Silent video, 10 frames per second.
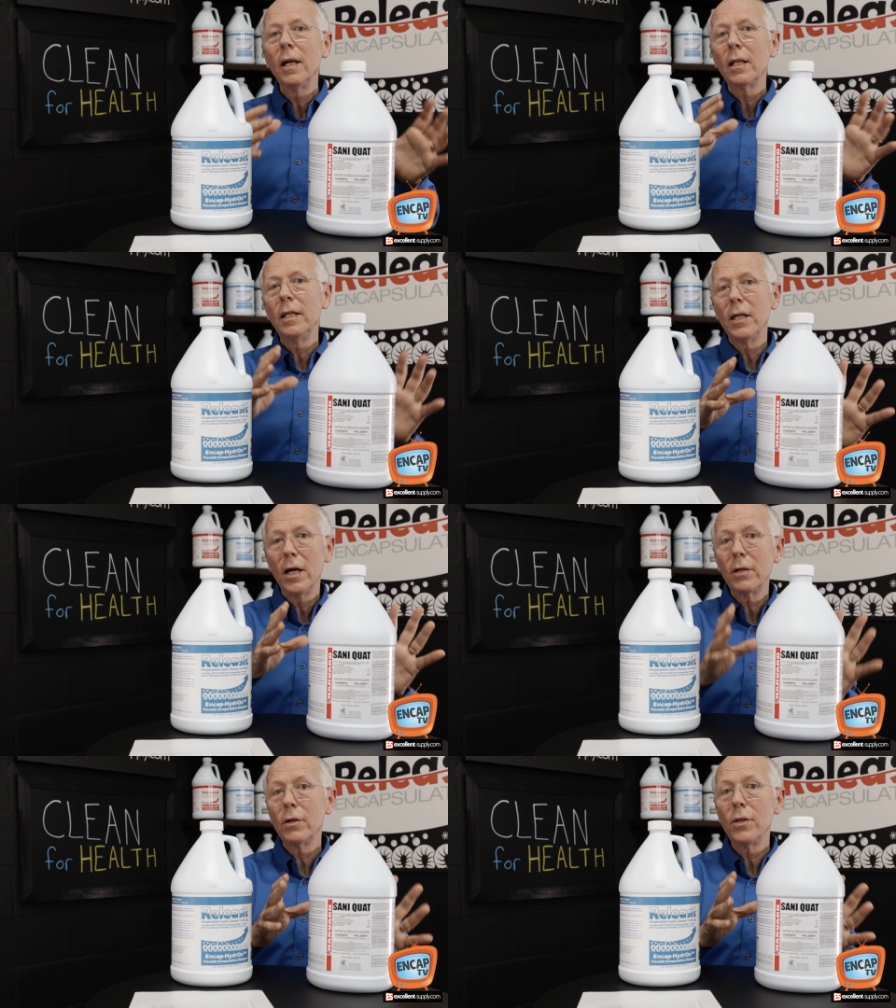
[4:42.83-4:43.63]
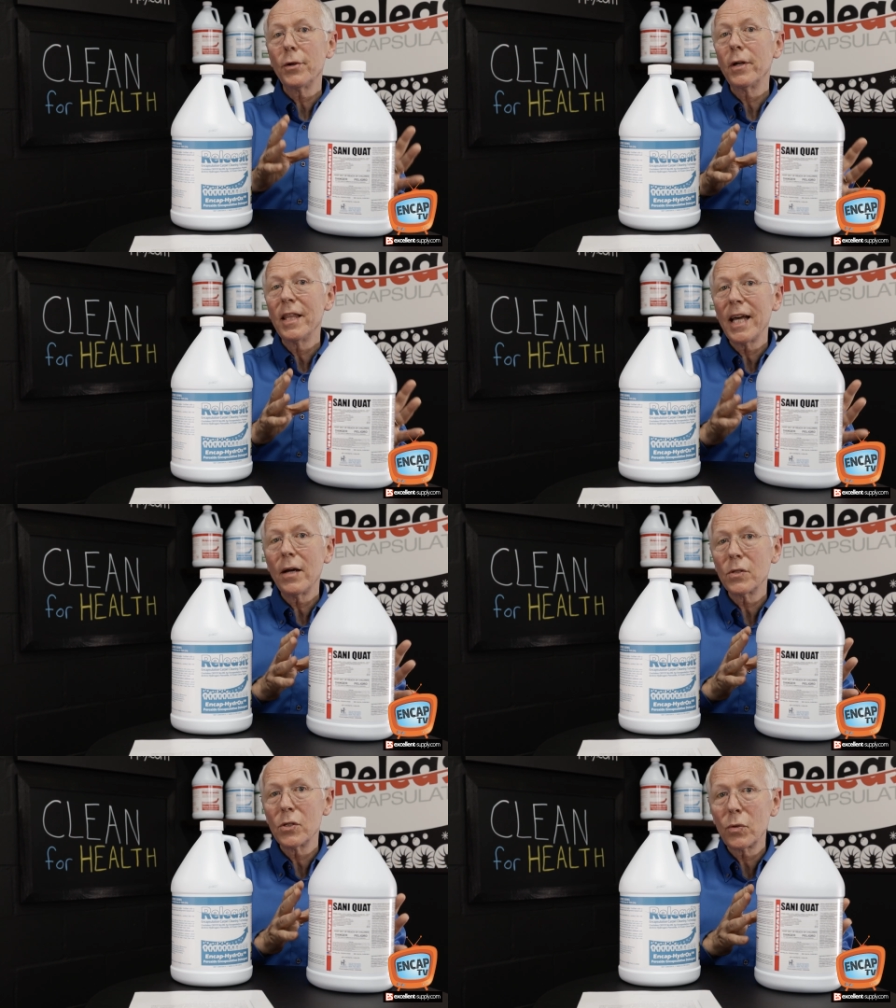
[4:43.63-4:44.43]
cleaned
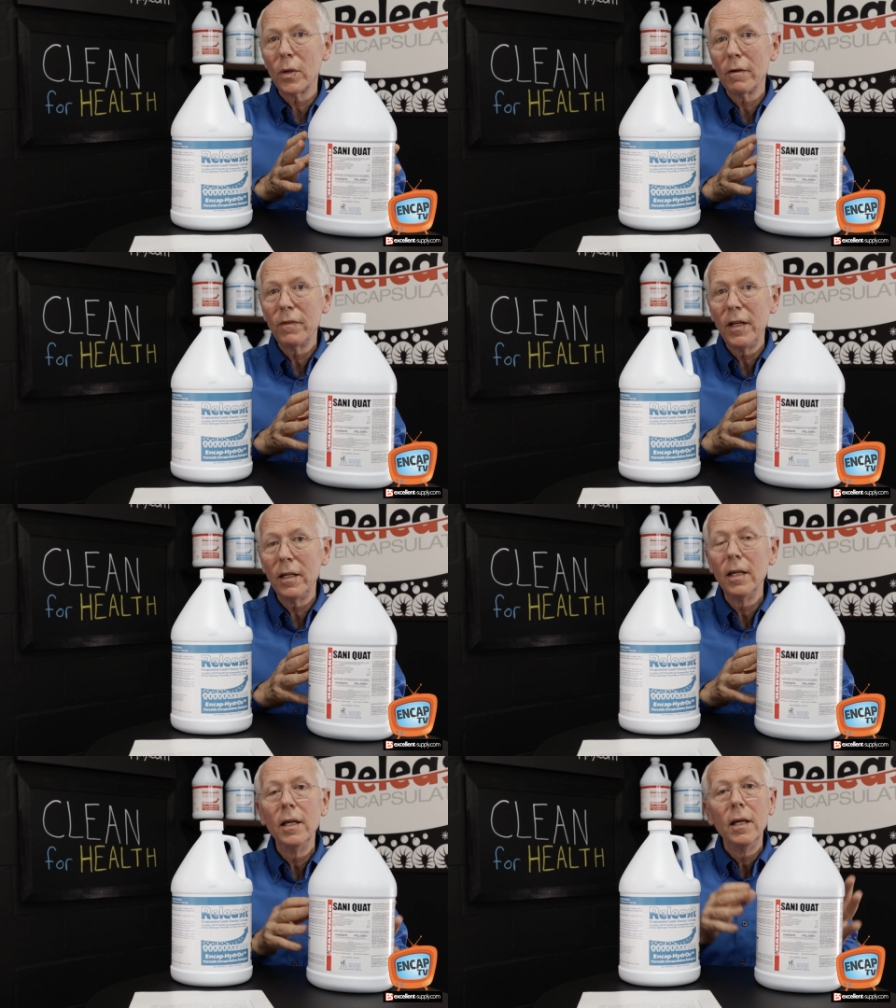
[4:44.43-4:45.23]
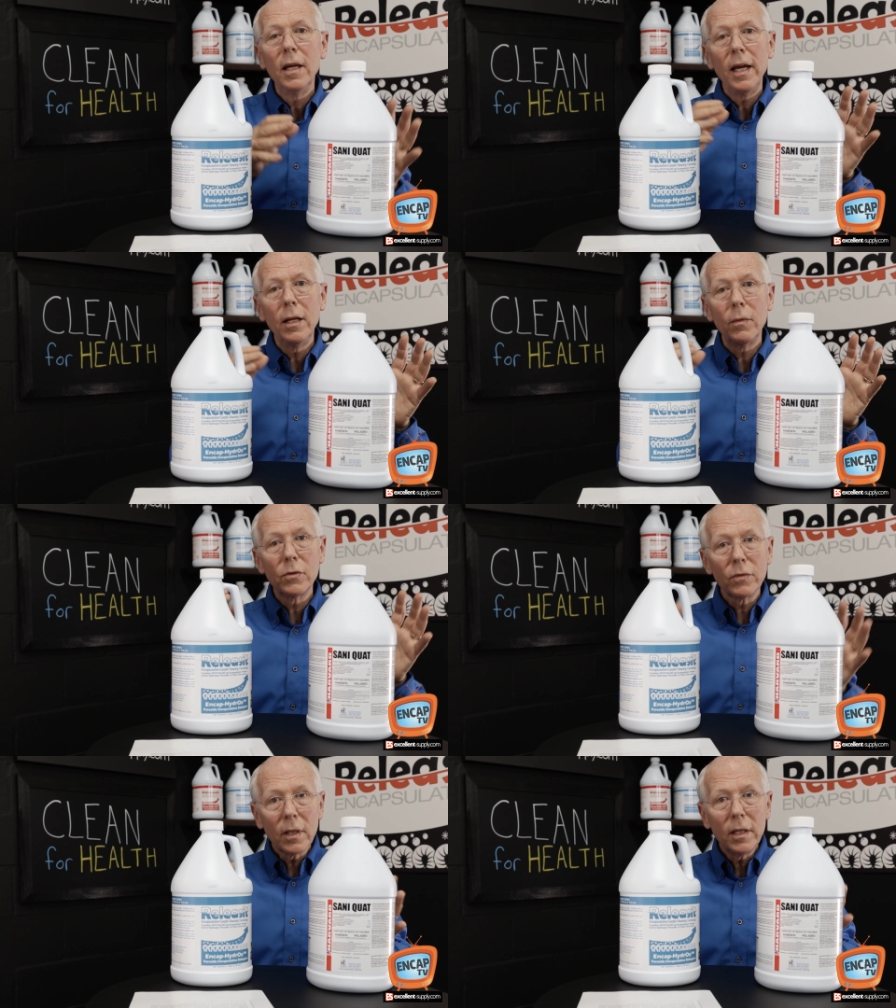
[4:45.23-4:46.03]
130,000 square feet, and it
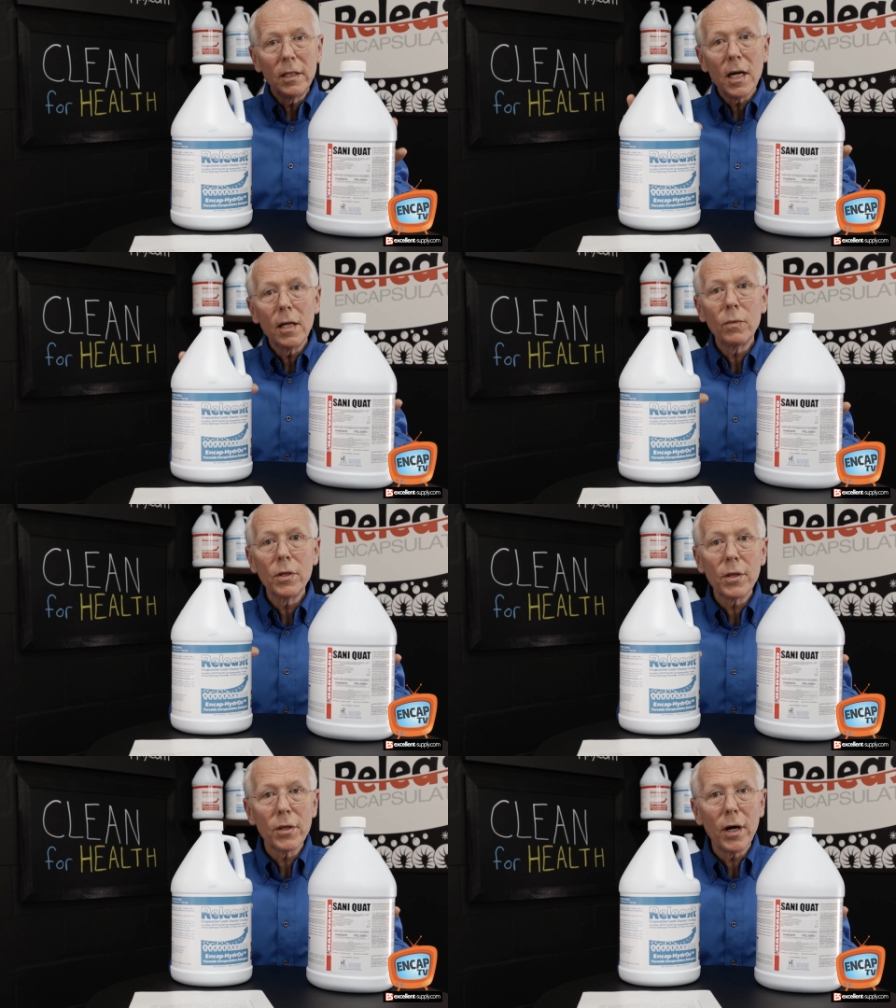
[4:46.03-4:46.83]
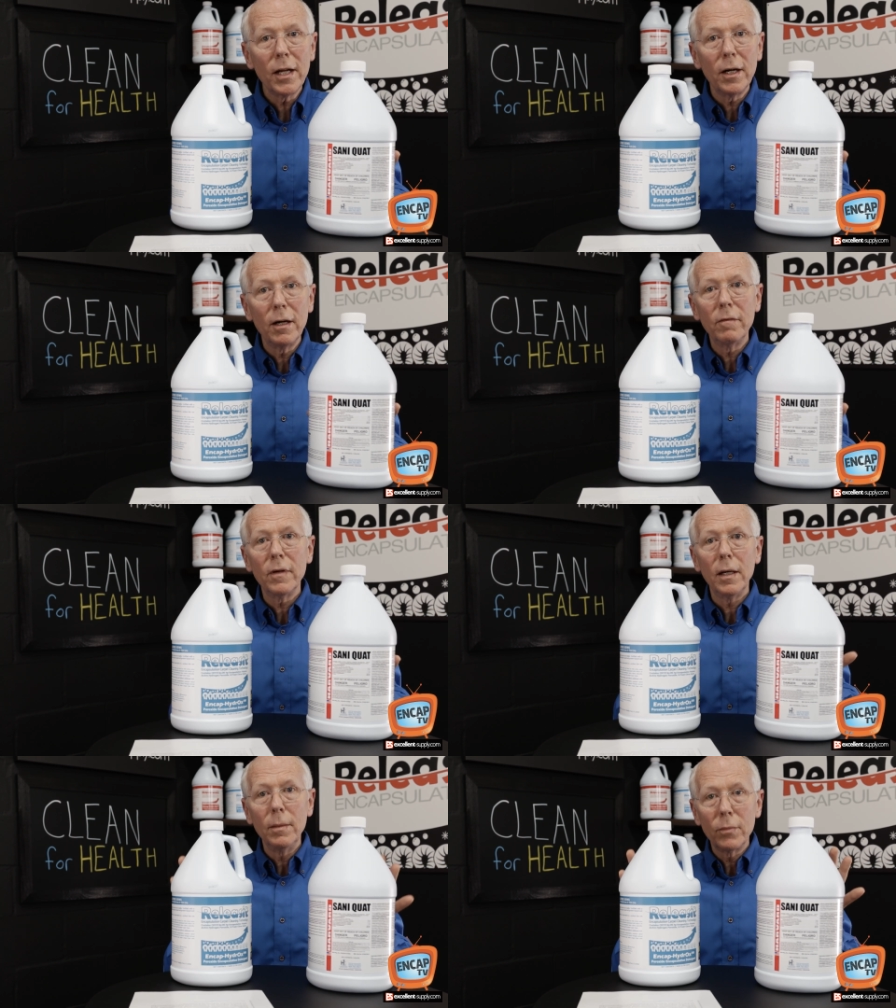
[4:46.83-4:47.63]
was really done with the thought
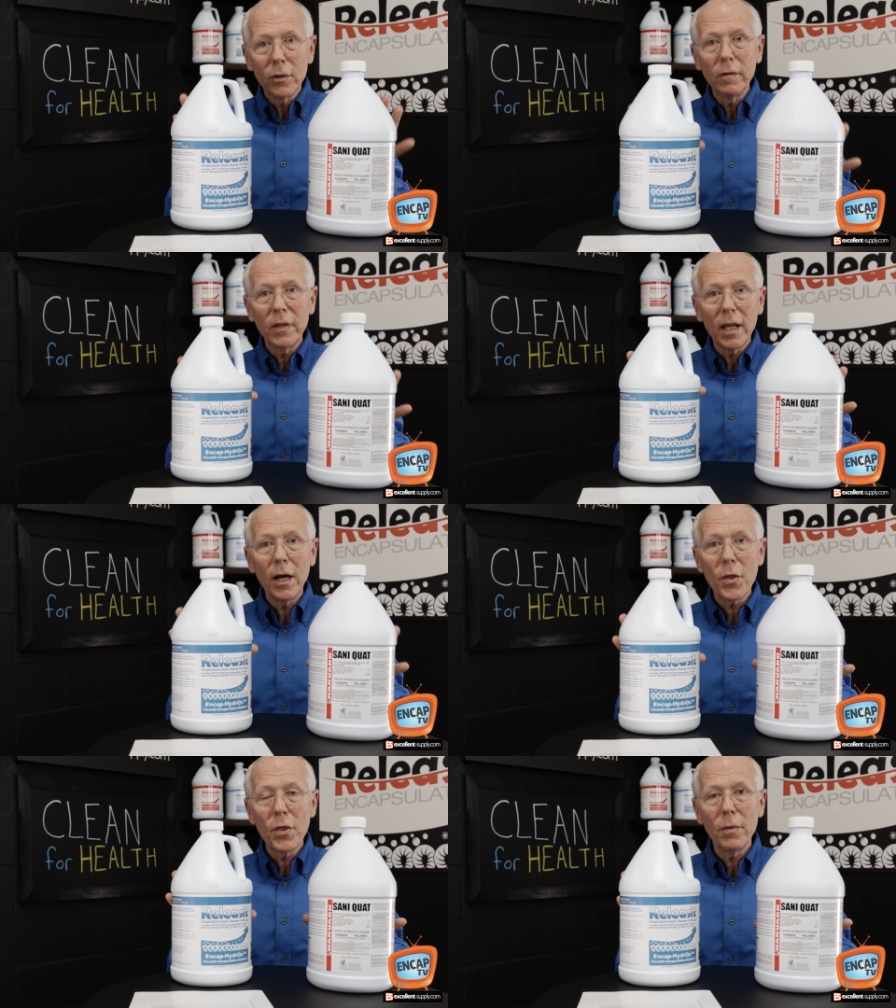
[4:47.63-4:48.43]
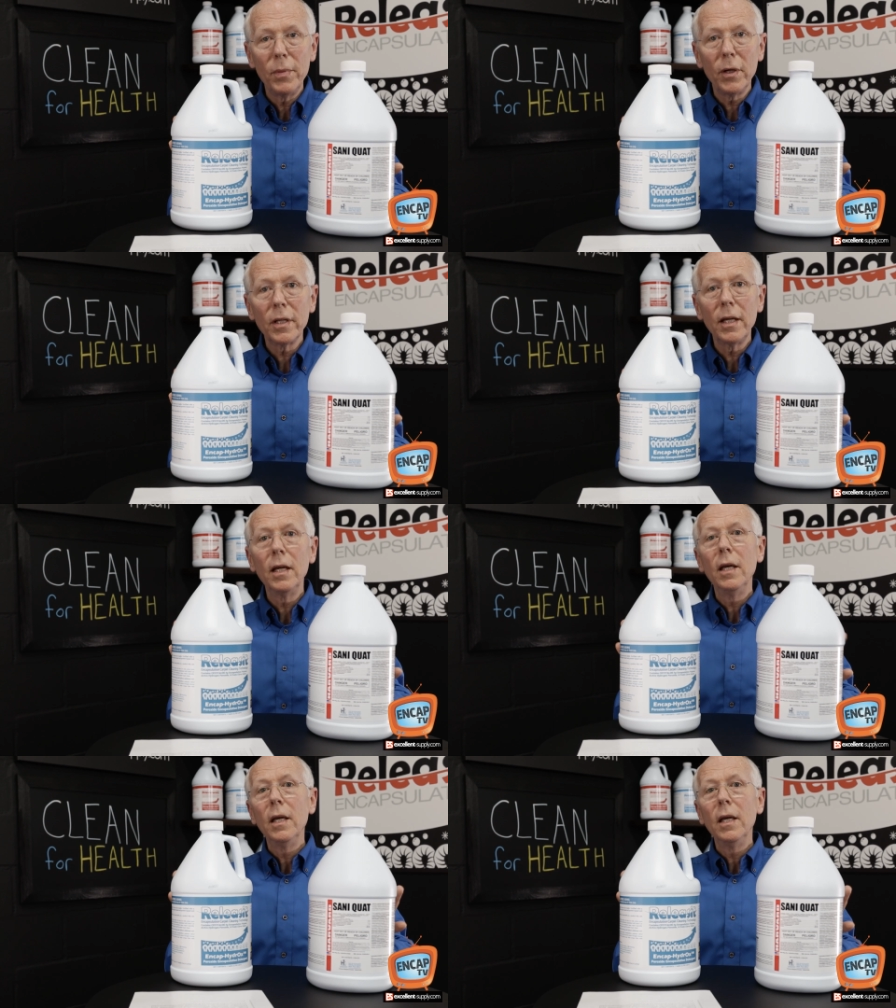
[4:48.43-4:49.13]
of improving the health of the building.